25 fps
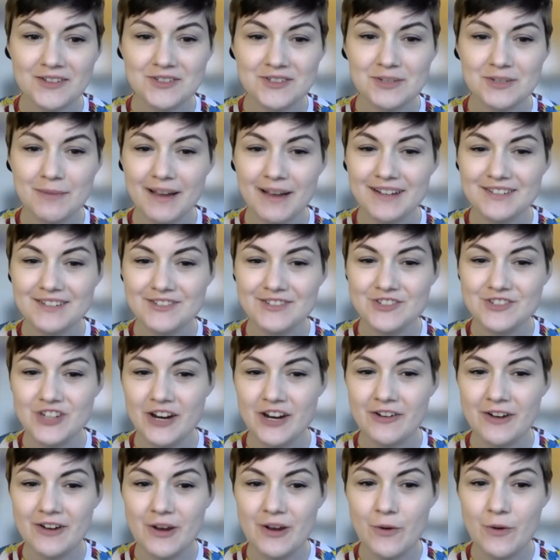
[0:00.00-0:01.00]
Do you mind
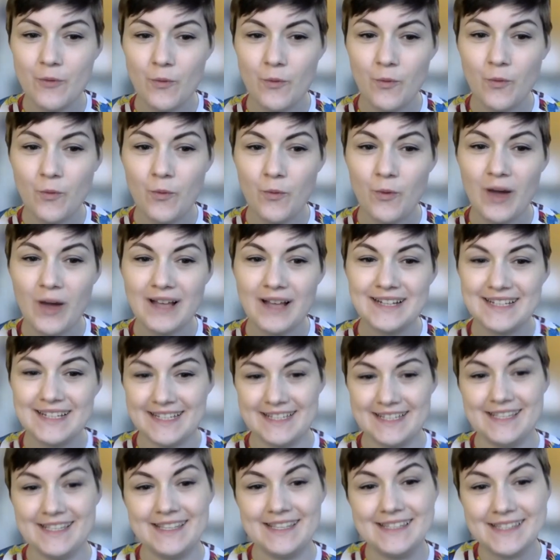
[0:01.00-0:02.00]
sharing what
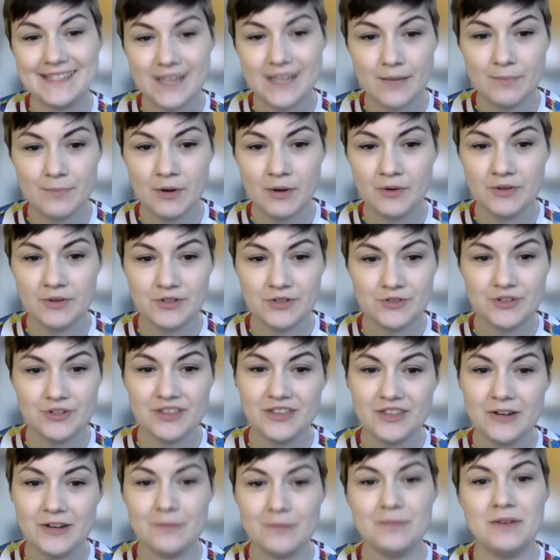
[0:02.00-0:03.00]
is a poetry
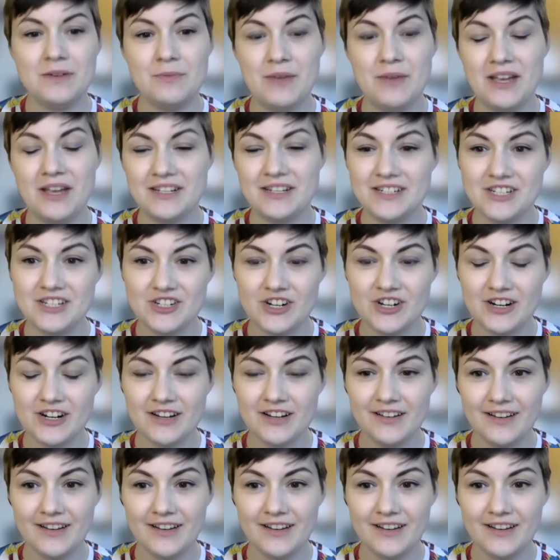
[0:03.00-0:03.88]
therapy practitioner?